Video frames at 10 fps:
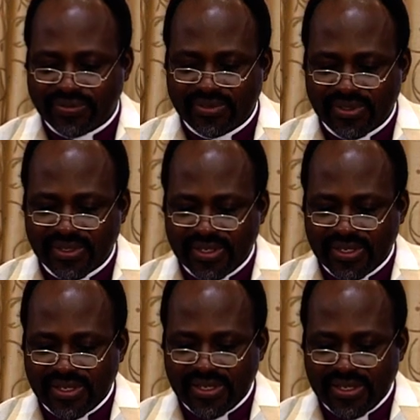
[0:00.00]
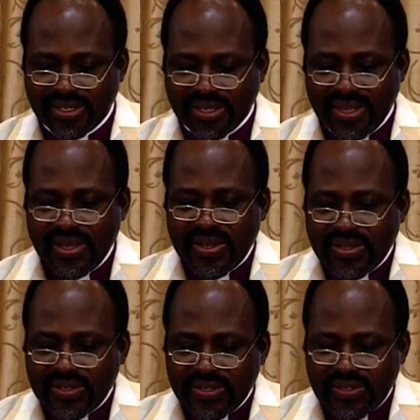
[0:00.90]
so that he did not
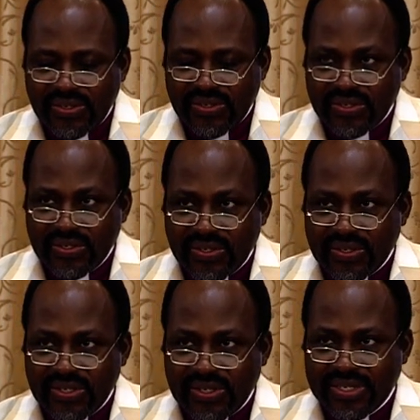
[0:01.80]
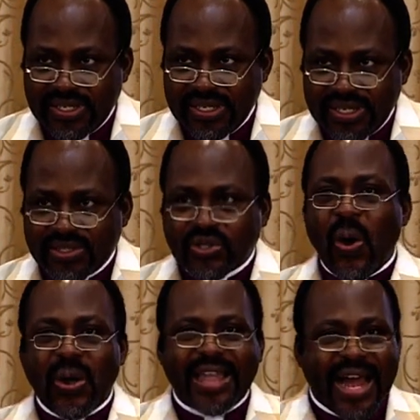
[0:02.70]
experience death.
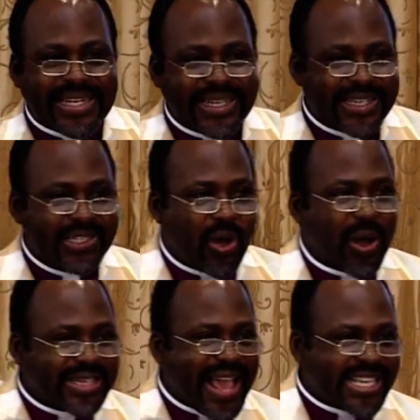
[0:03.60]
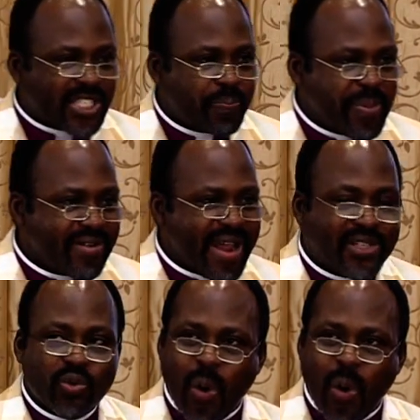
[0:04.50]
so that he did not experience